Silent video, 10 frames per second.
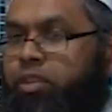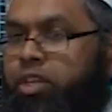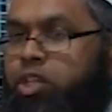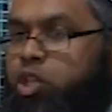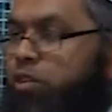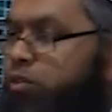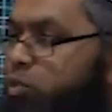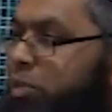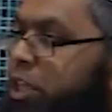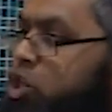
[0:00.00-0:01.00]
So if you
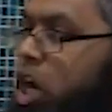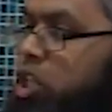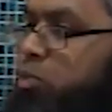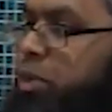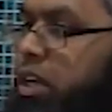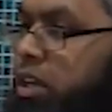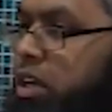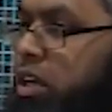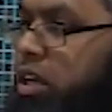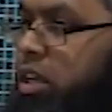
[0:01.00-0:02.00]
speak to your husband,
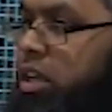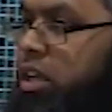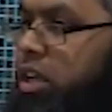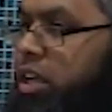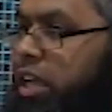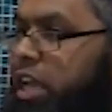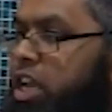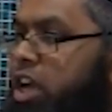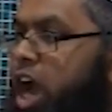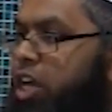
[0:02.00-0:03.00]

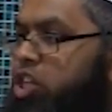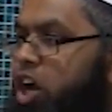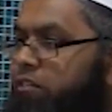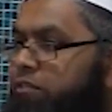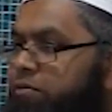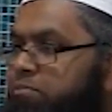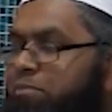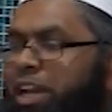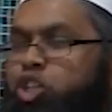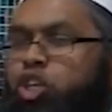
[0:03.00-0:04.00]
he'll kind of
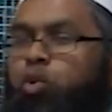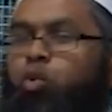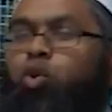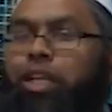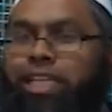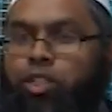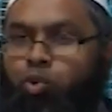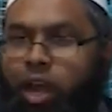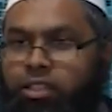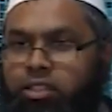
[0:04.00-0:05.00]
mention all his
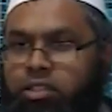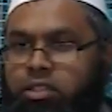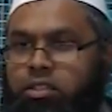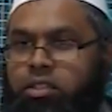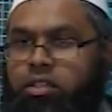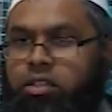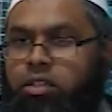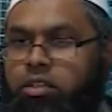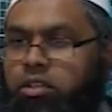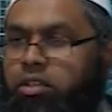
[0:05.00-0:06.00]
rights.
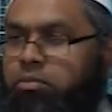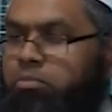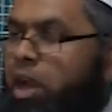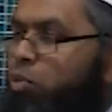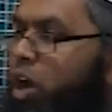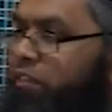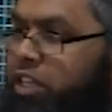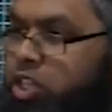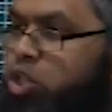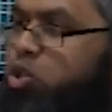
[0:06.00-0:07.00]
My wife
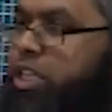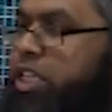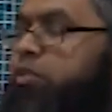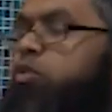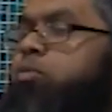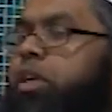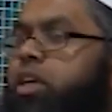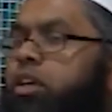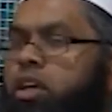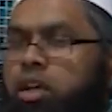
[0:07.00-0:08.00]
needs to do this for
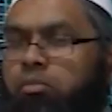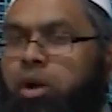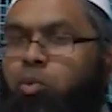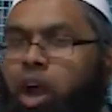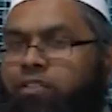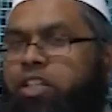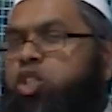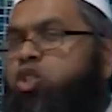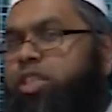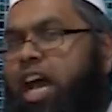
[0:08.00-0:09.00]
me, my wife needs
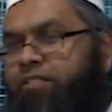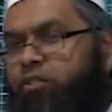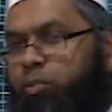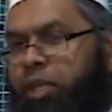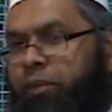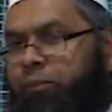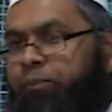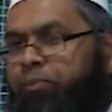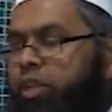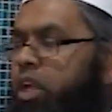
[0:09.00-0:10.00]
to do that for me.
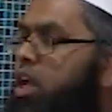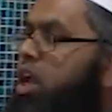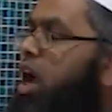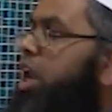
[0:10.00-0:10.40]
And